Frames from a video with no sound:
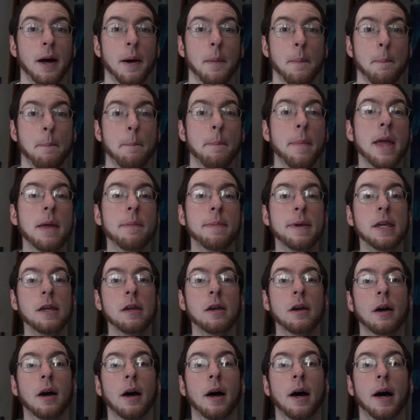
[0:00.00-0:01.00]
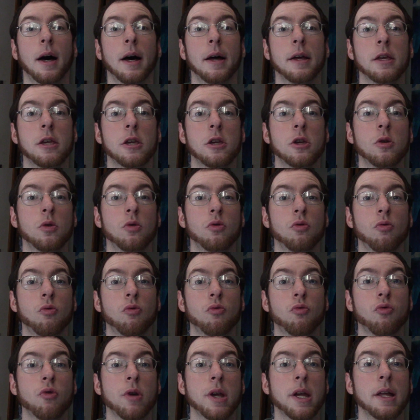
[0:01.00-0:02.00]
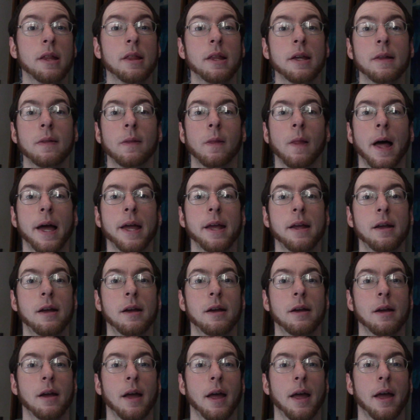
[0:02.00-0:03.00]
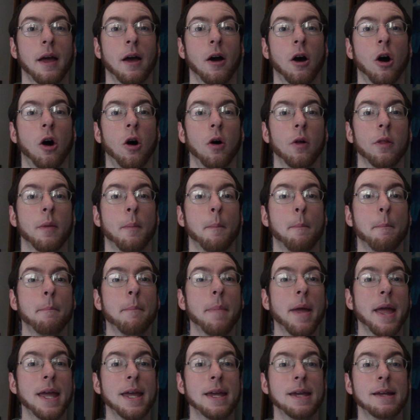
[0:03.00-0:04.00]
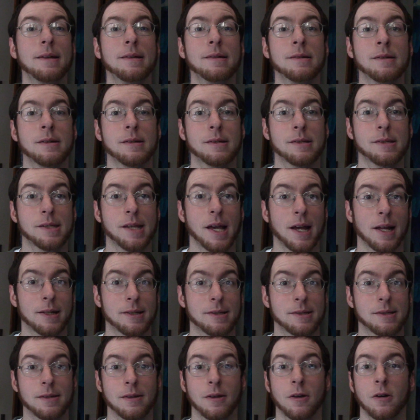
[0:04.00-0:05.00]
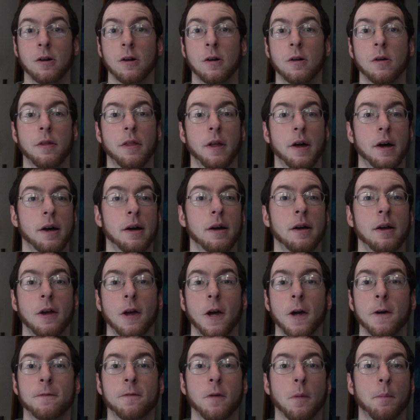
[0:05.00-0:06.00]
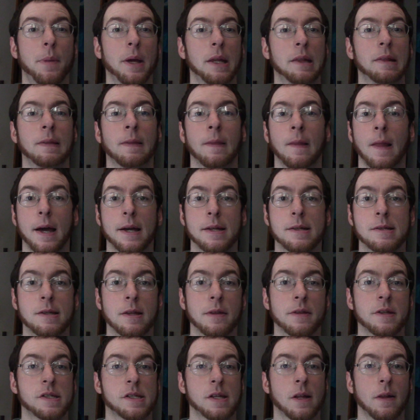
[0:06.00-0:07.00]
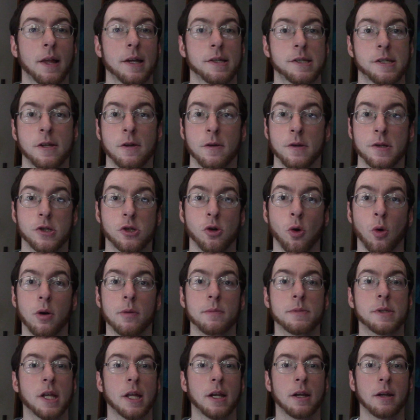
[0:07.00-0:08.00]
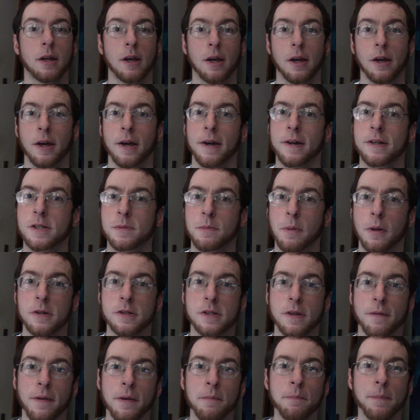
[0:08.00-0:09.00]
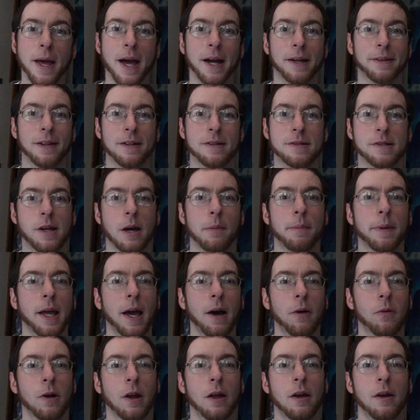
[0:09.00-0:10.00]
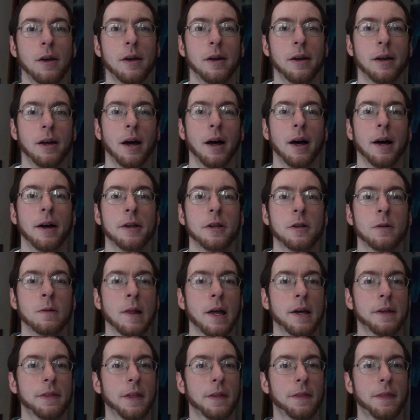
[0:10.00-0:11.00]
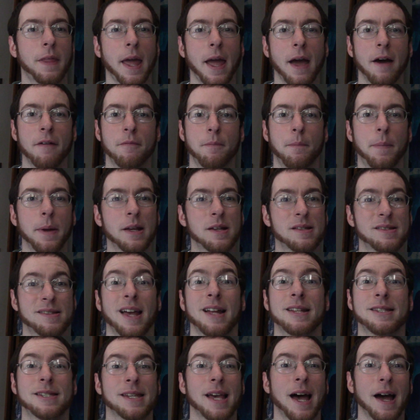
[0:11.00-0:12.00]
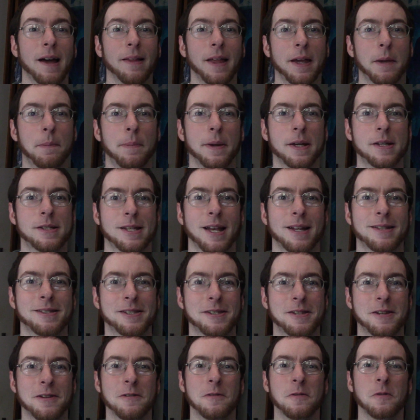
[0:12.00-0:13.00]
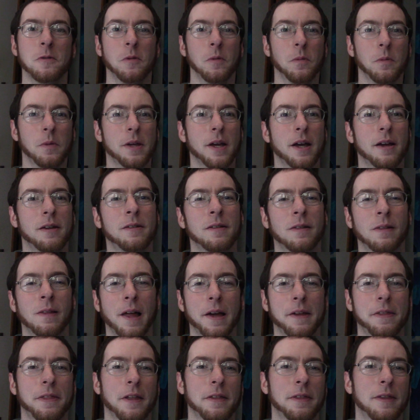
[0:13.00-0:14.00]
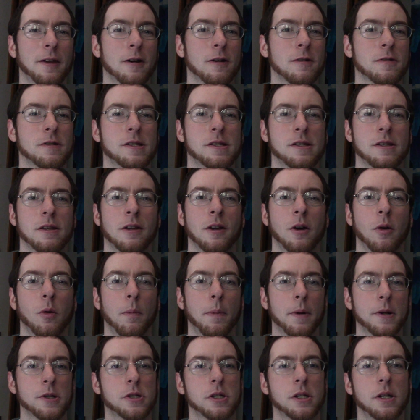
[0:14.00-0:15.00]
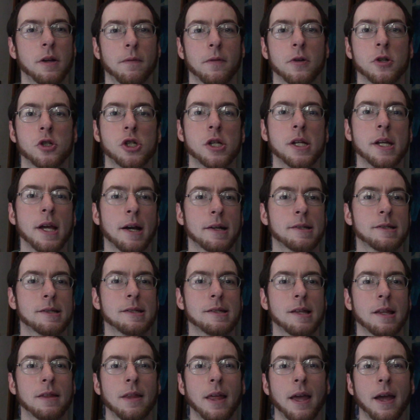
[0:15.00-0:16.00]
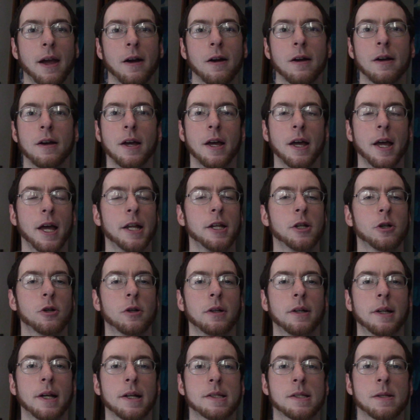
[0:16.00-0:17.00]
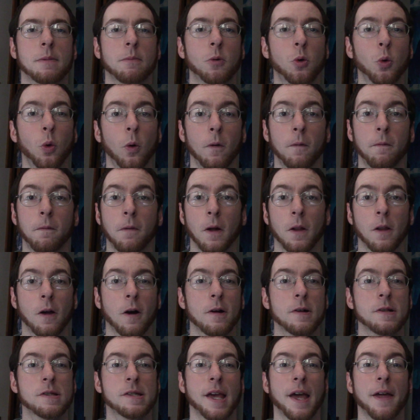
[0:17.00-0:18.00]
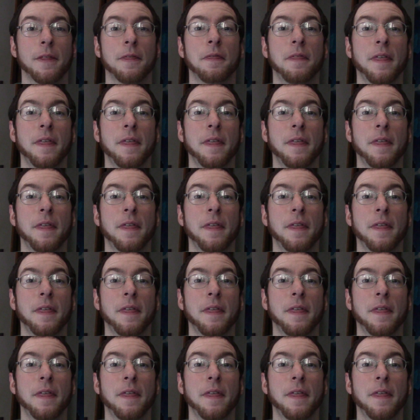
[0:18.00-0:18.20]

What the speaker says: Maybe you really like all the main sets, all the Forbidden Lights and the Celestial Storms and Explosive Impact that's coming out. You like that they have big sets. I like big sets too. You like that there's, a bunch of different GXs in there and you could get some cool full arts, and